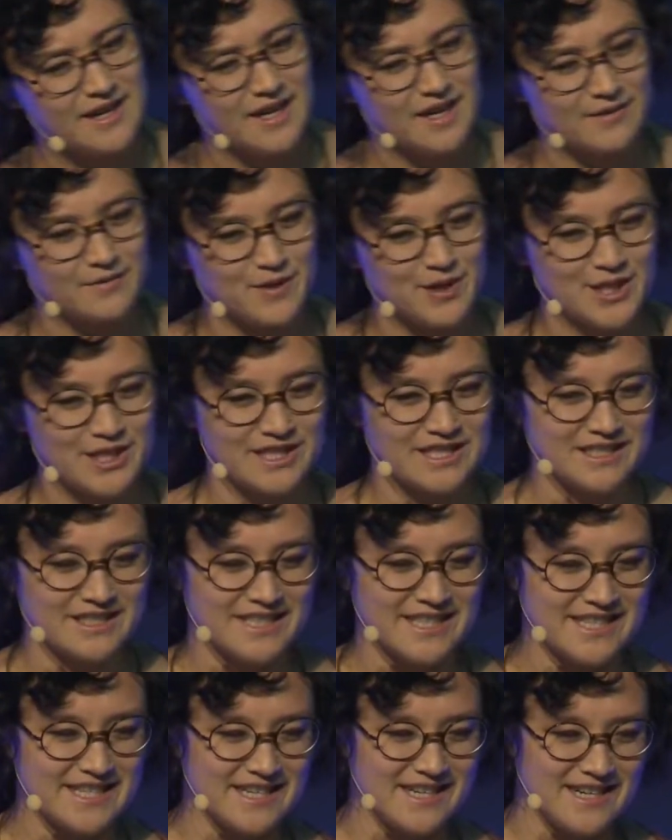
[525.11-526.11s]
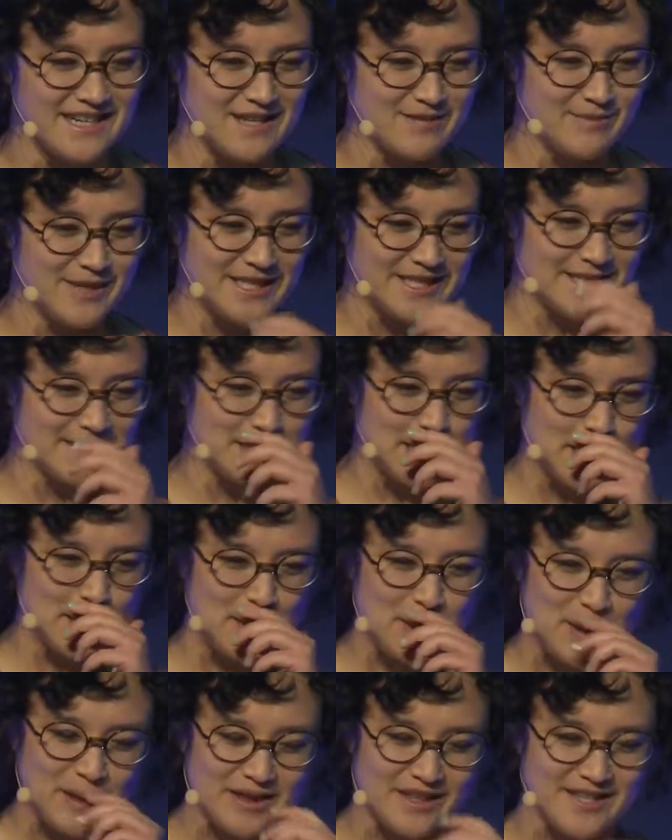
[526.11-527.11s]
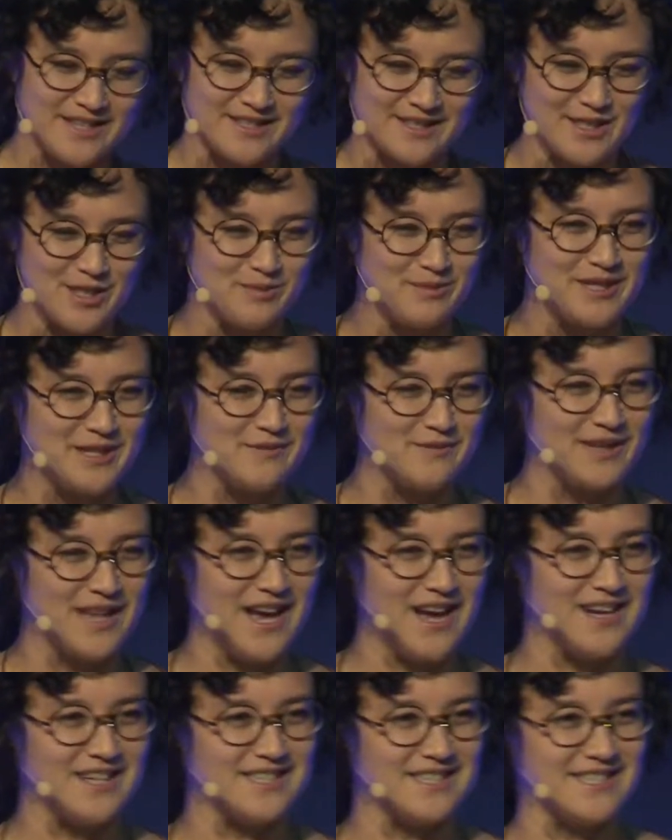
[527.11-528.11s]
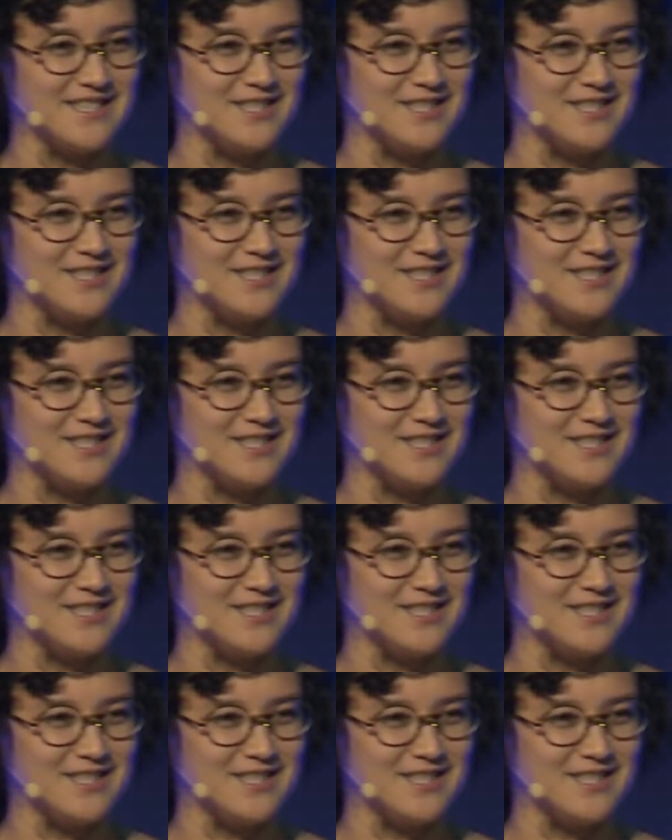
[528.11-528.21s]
unfortunately, it just like led to too many flags. It